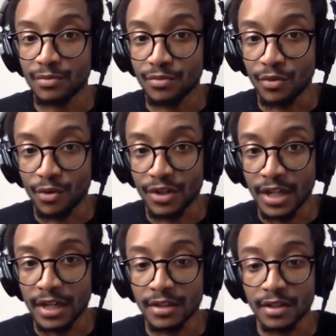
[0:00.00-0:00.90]

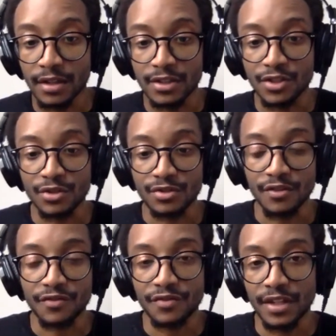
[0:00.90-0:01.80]
Rokinon in terms
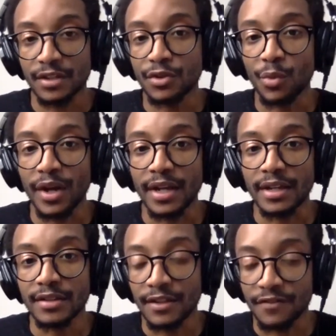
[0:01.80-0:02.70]
of the
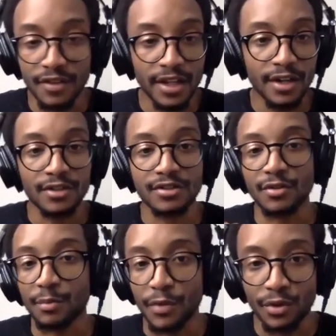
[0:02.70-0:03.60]
way it flares,
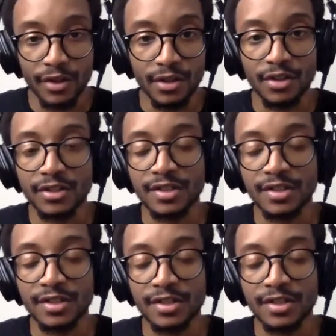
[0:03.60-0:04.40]
the bokeh looks.